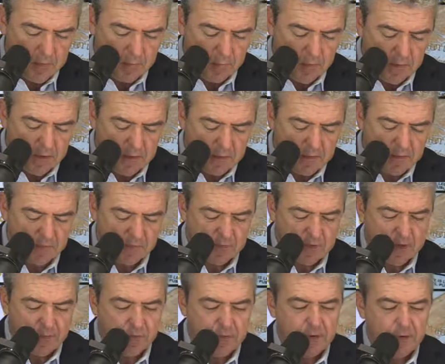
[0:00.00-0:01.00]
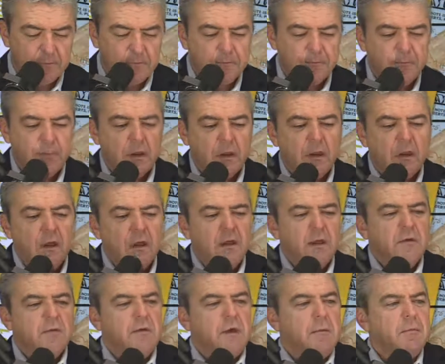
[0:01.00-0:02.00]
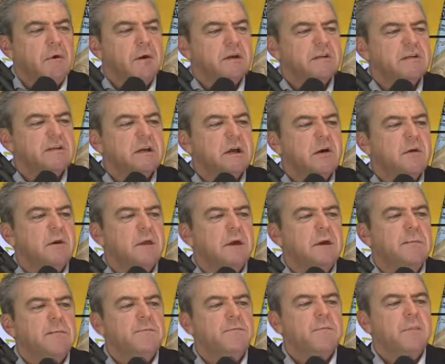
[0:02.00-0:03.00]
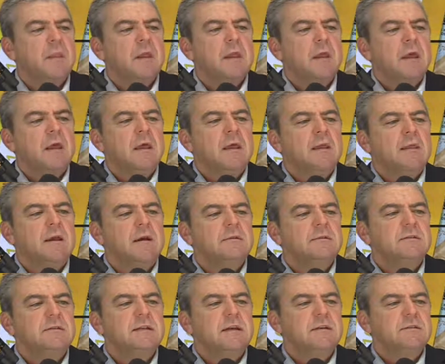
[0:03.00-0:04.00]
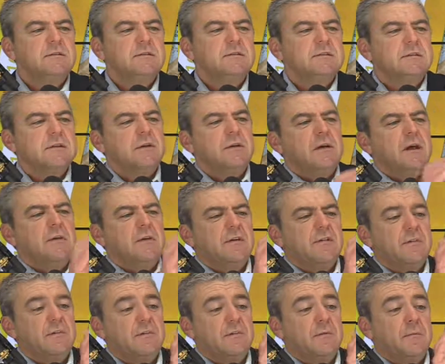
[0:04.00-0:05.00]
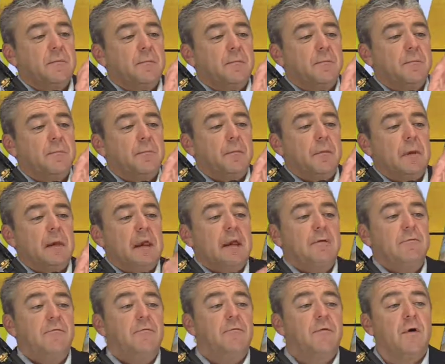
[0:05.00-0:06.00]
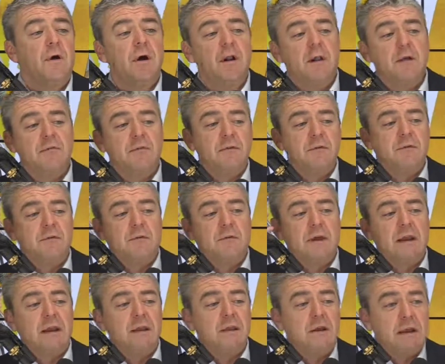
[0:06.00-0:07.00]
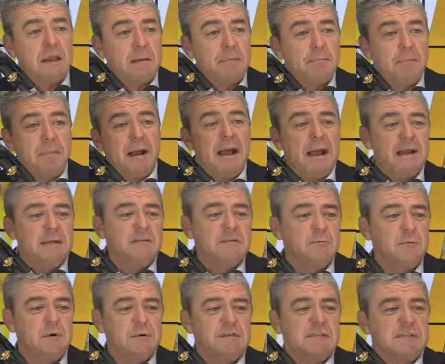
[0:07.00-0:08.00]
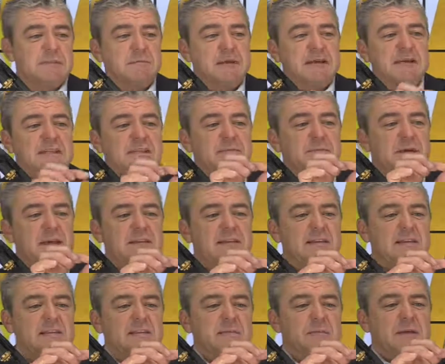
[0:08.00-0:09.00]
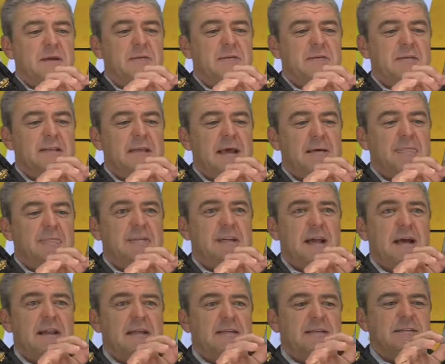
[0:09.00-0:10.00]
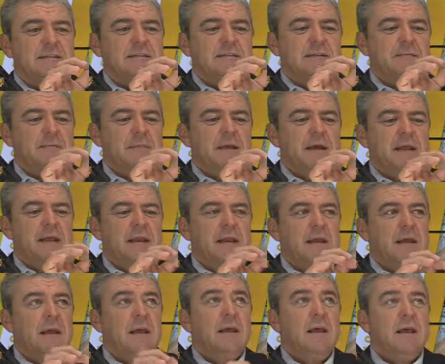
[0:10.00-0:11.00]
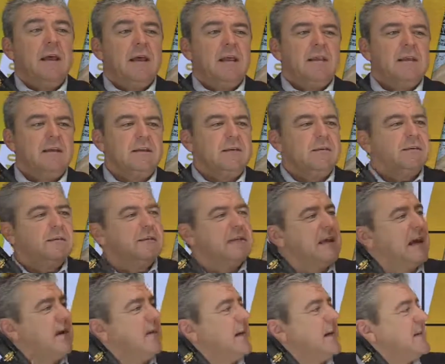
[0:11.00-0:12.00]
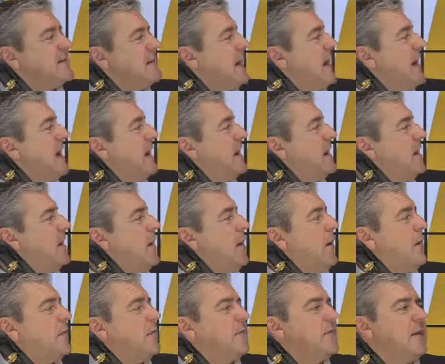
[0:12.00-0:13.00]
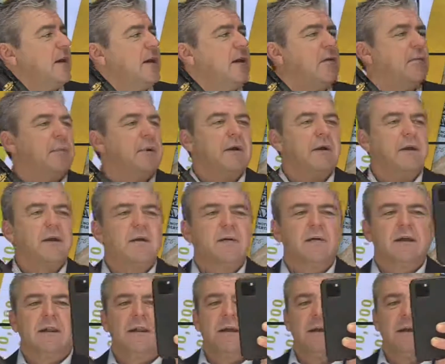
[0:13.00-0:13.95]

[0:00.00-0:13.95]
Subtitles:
we get this out there. I'm going to show you. There's the studio. This is in front of the screen, looking back towards Smith. This will be on Snapchat in just a minute. That you see how he's got all the sound barrier in